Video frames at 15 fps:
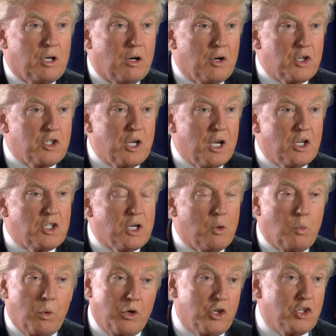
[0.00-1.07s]
terrorist states,
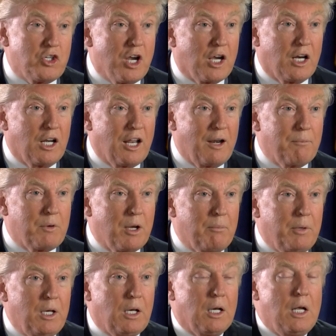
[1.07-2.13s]
and we're just not going to let them
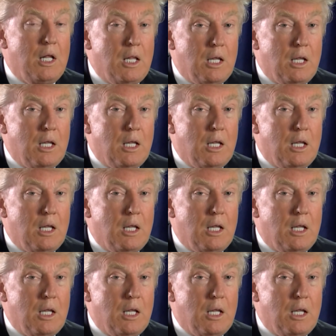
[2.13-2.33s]
come in